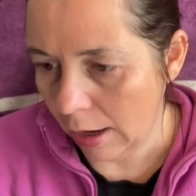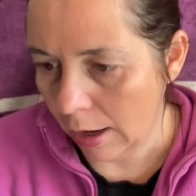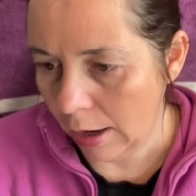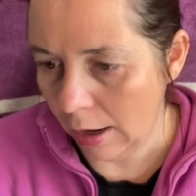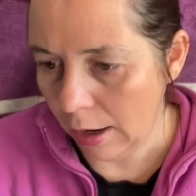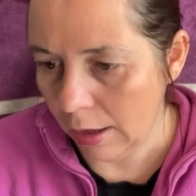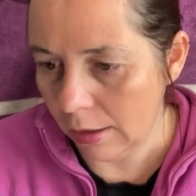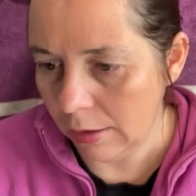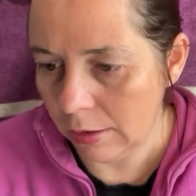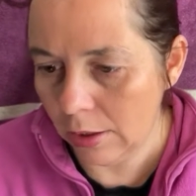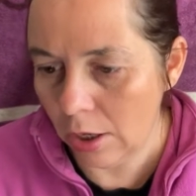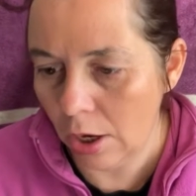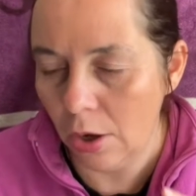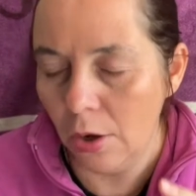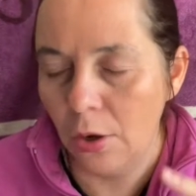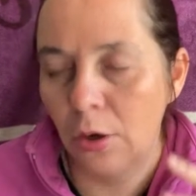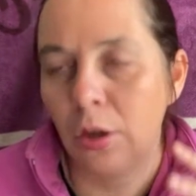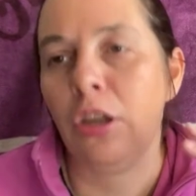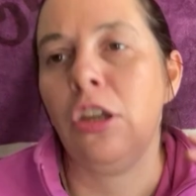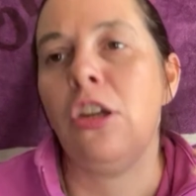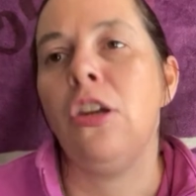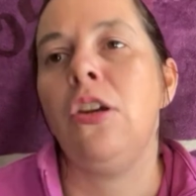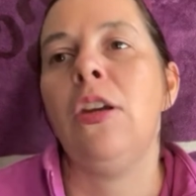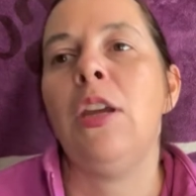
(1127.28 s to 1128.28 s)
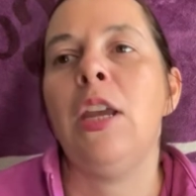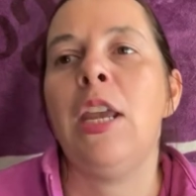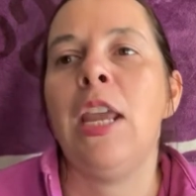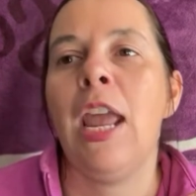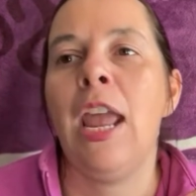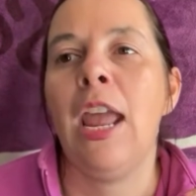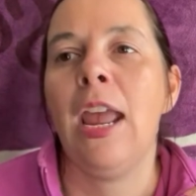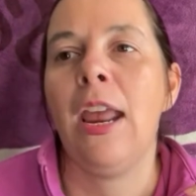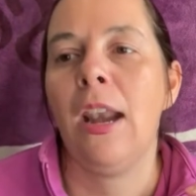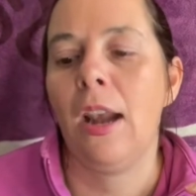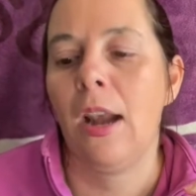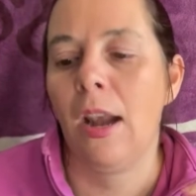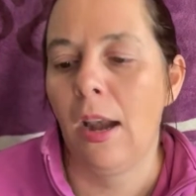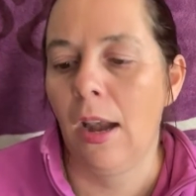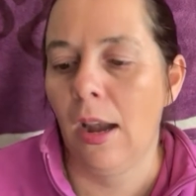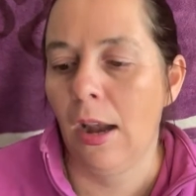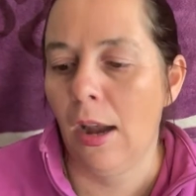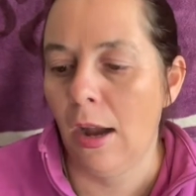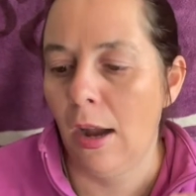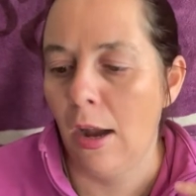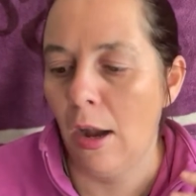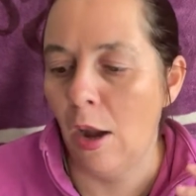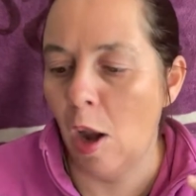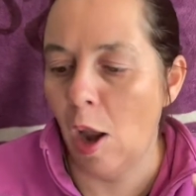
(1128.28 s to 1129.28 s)
So you get
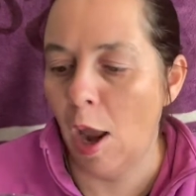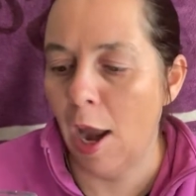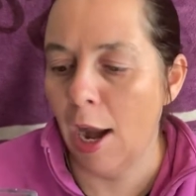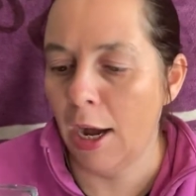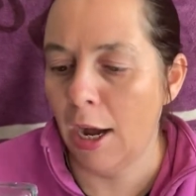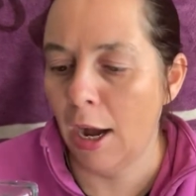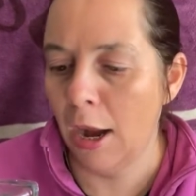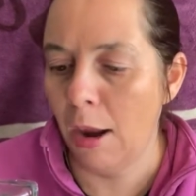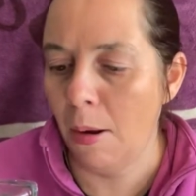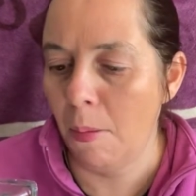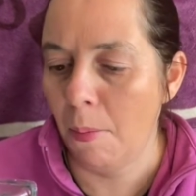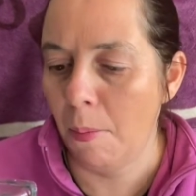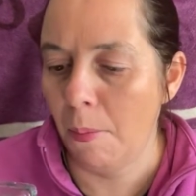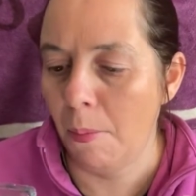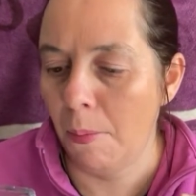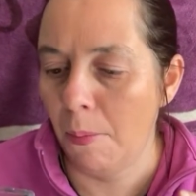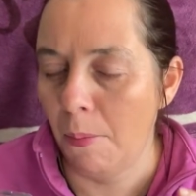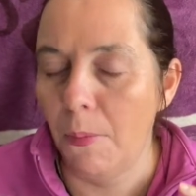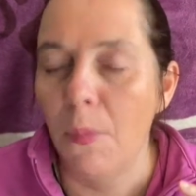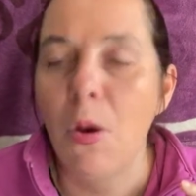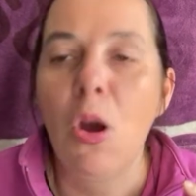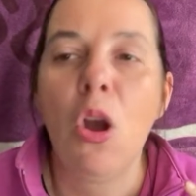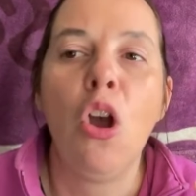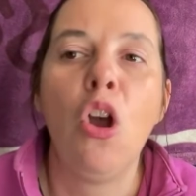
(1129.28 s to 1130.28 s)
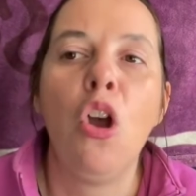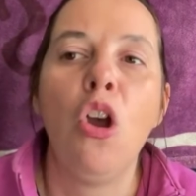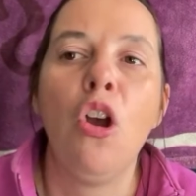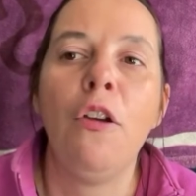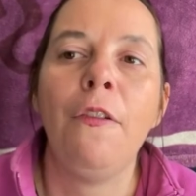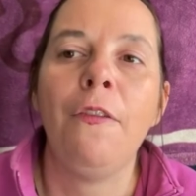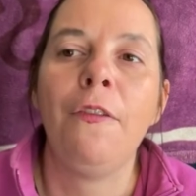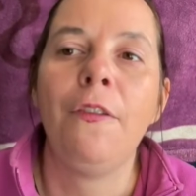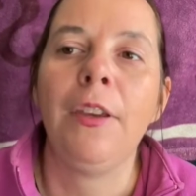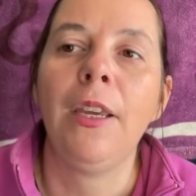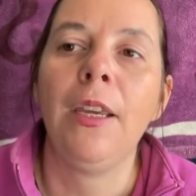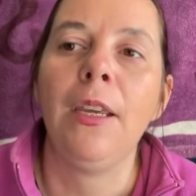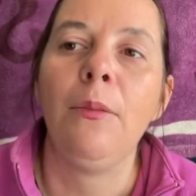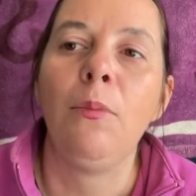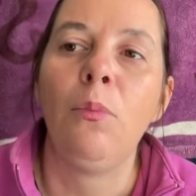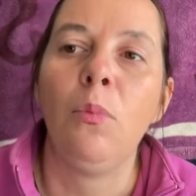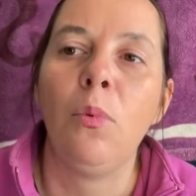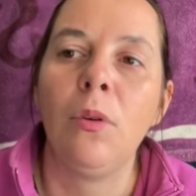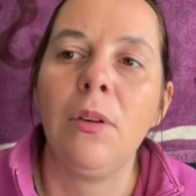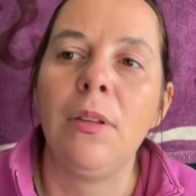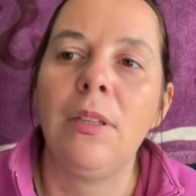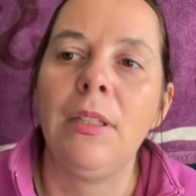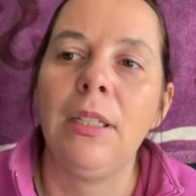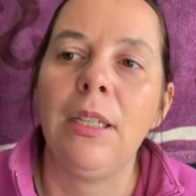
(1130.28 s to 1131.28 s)
like earthy,
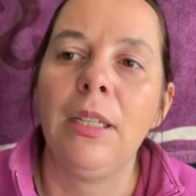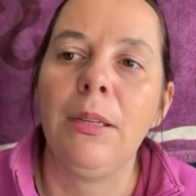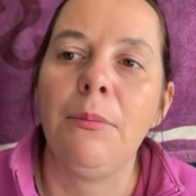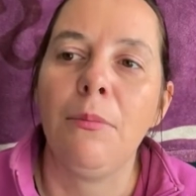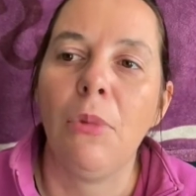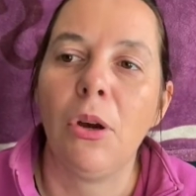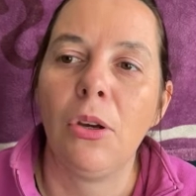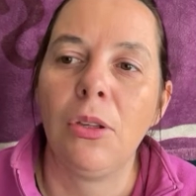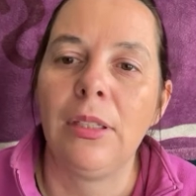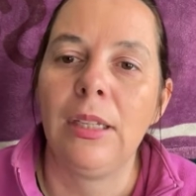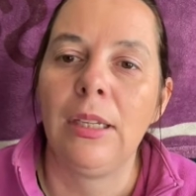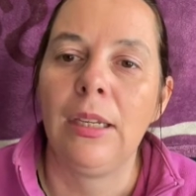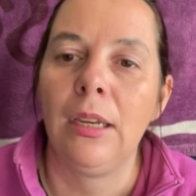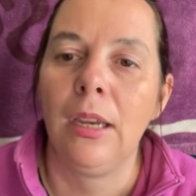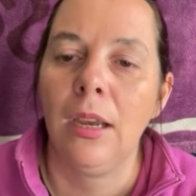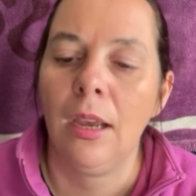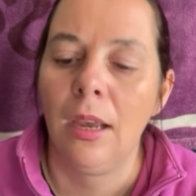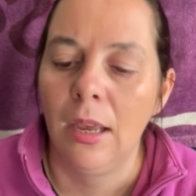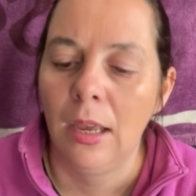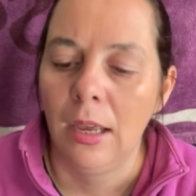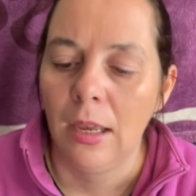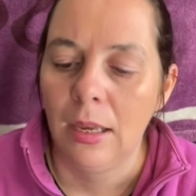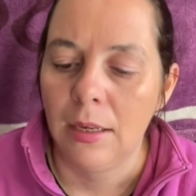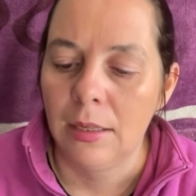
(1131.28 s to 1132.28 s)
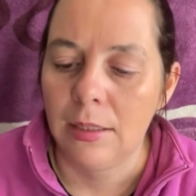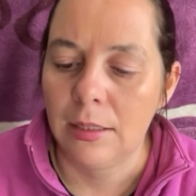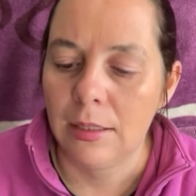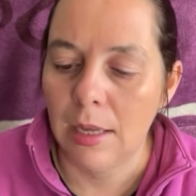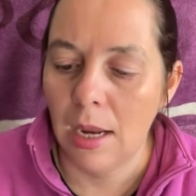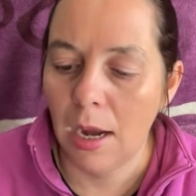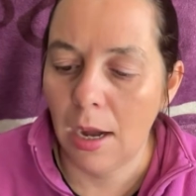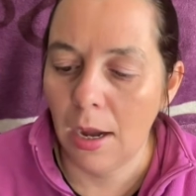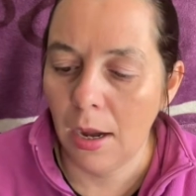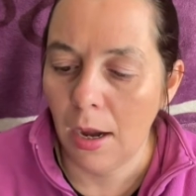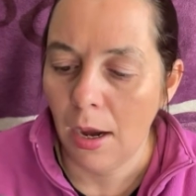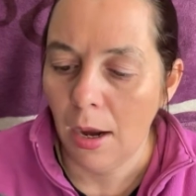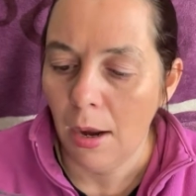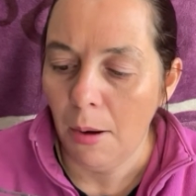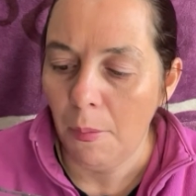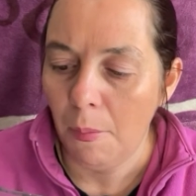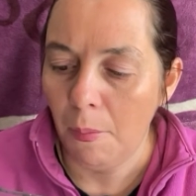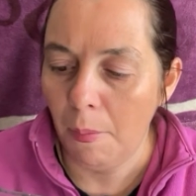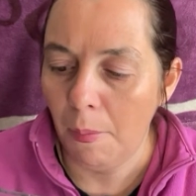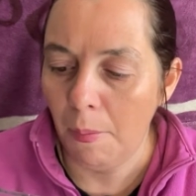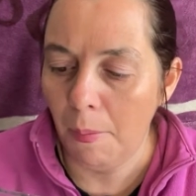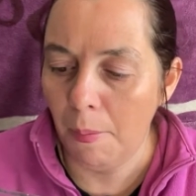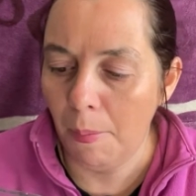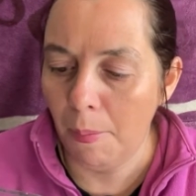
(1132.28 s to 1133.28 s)
woodsy, mossy scent,
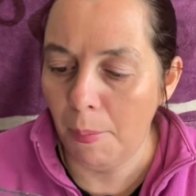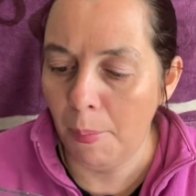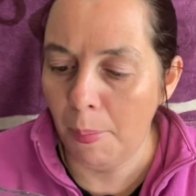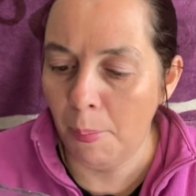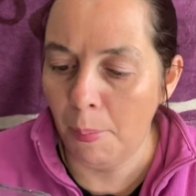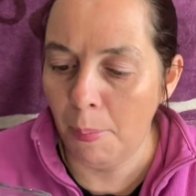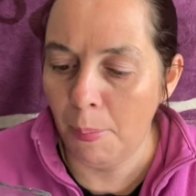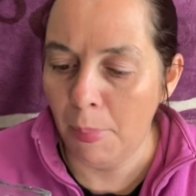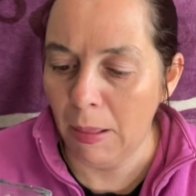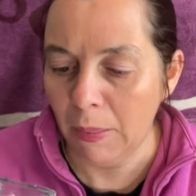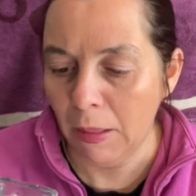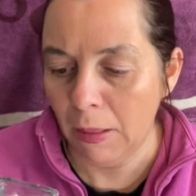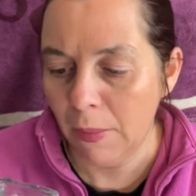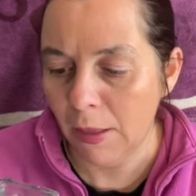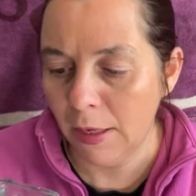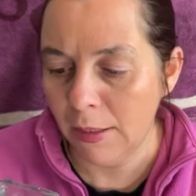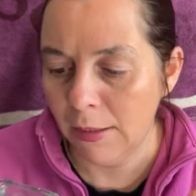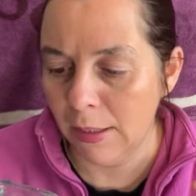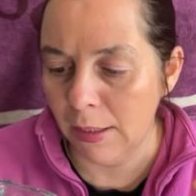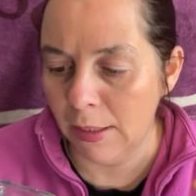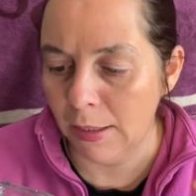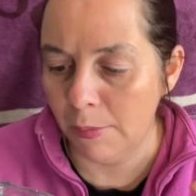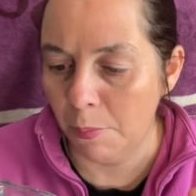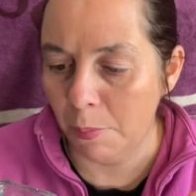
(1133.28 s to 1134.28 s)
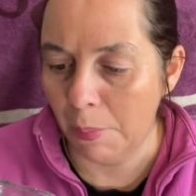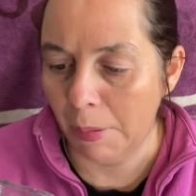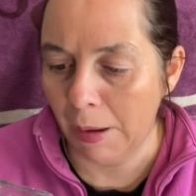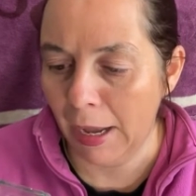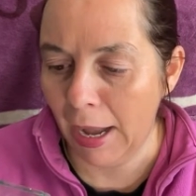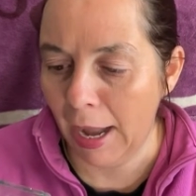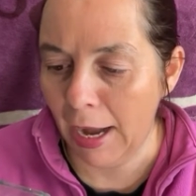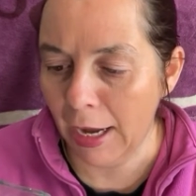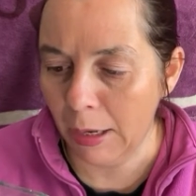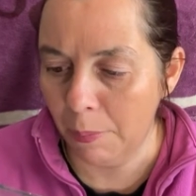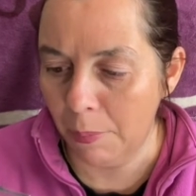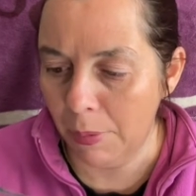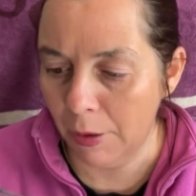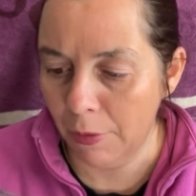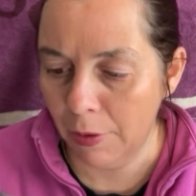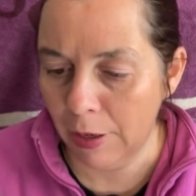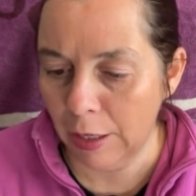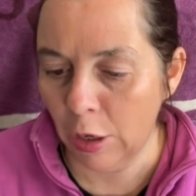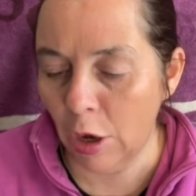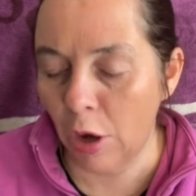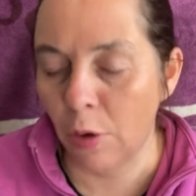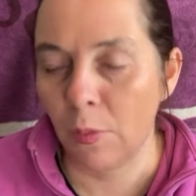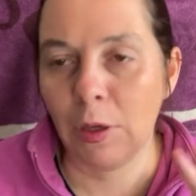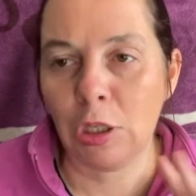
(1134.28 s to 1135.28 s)
but then there's this blackberry
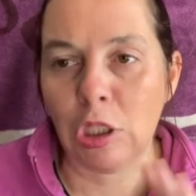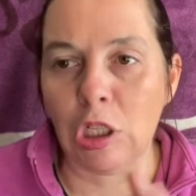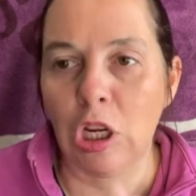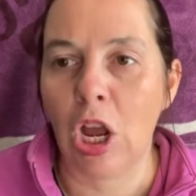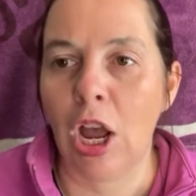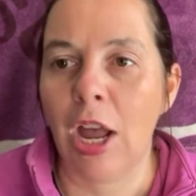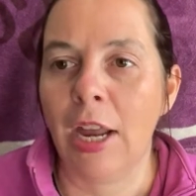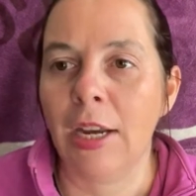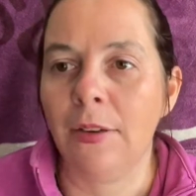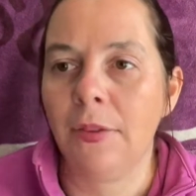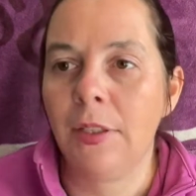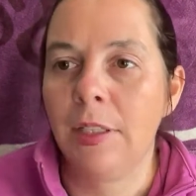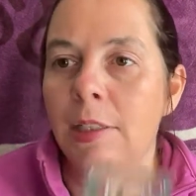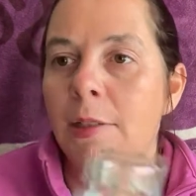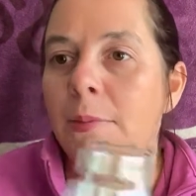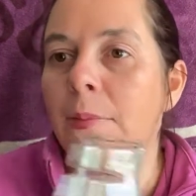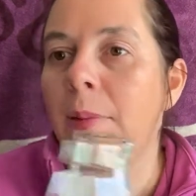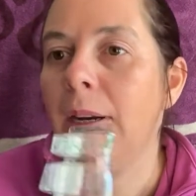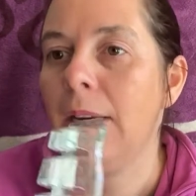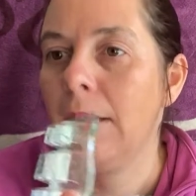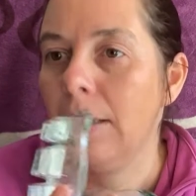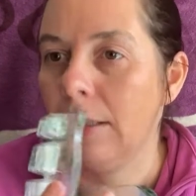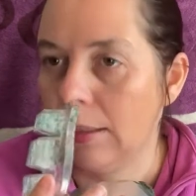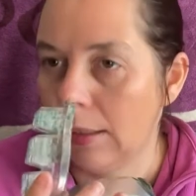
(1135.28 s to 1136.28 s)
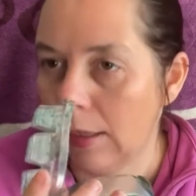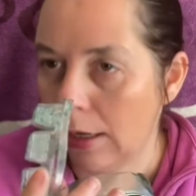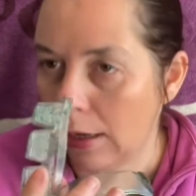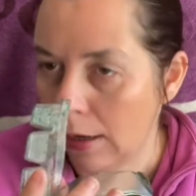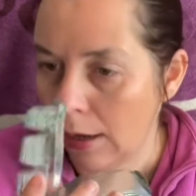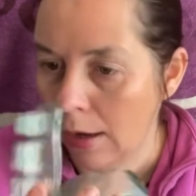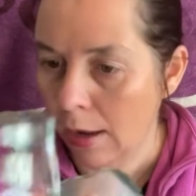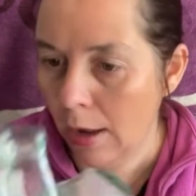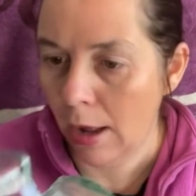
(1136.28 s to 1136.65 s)
note which kind of sweetens it.